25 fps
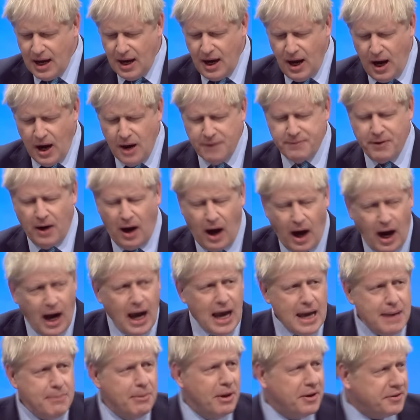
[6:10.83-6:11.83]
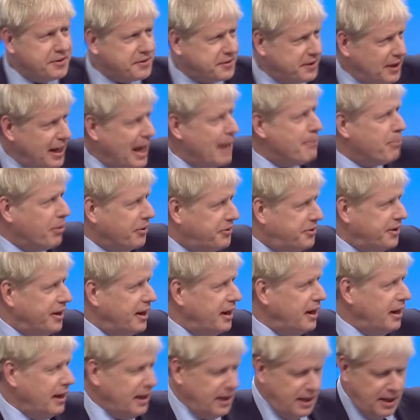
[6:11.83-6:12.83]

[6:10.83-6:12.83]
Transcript: over I'm a Celebrity